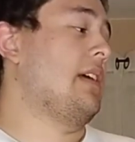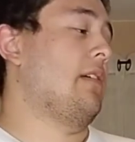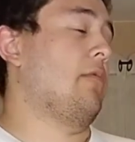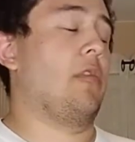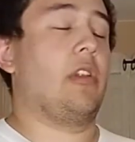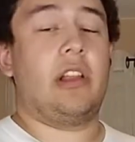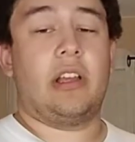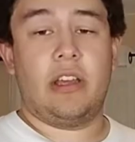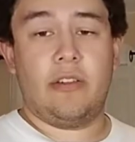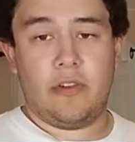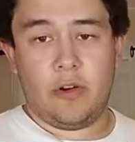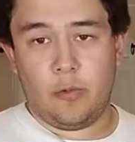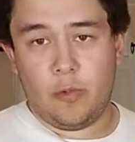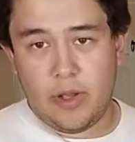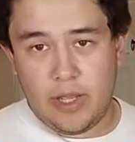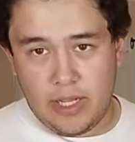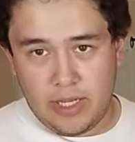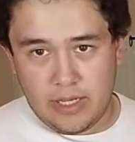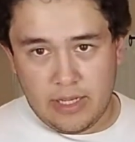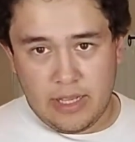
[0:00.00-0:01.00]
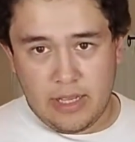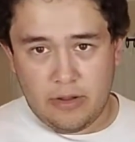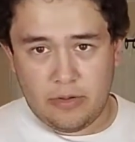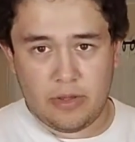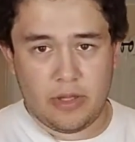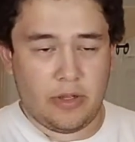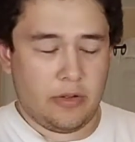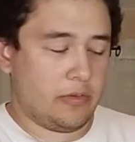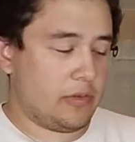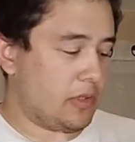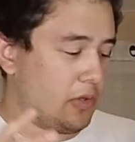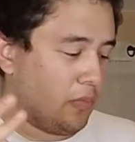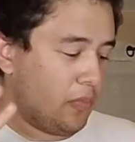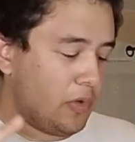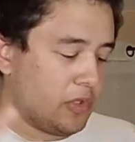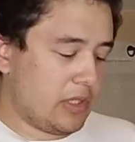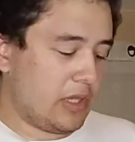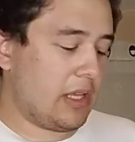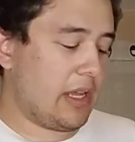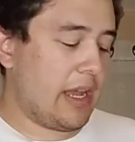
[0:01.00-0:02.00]
Will I give it away? Hell no. So
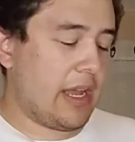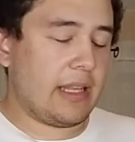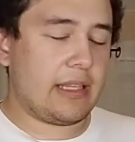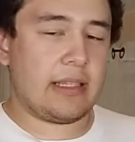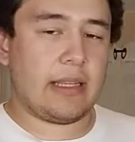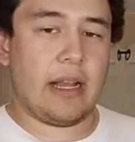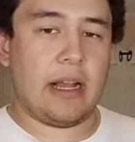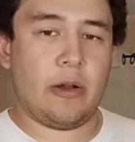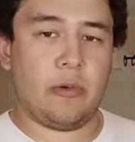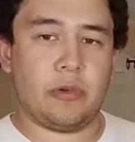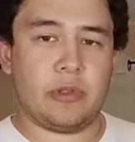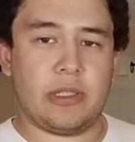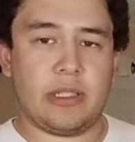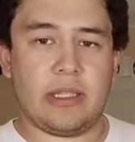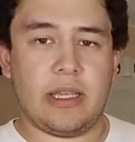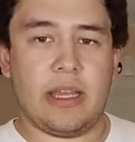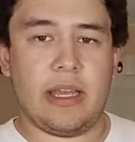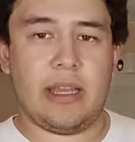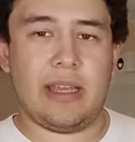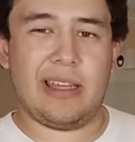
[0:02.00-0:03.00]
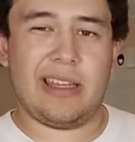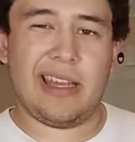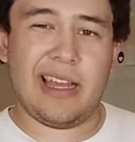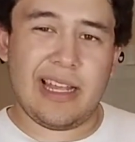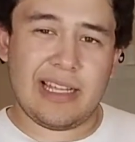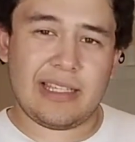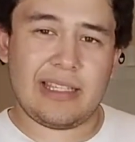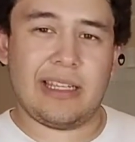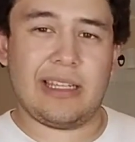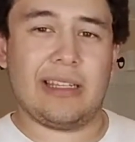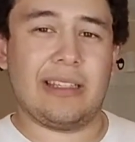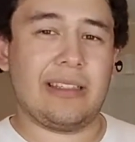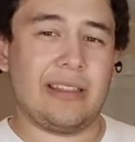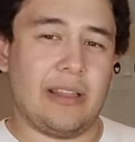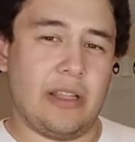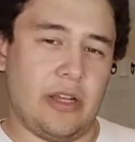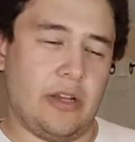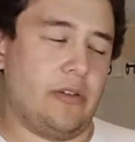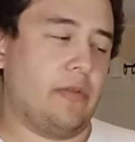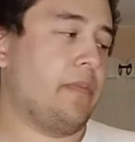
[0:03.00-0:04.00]
most of the hats I would say yes
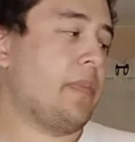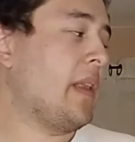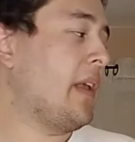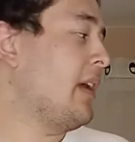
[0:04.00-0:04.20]
and no.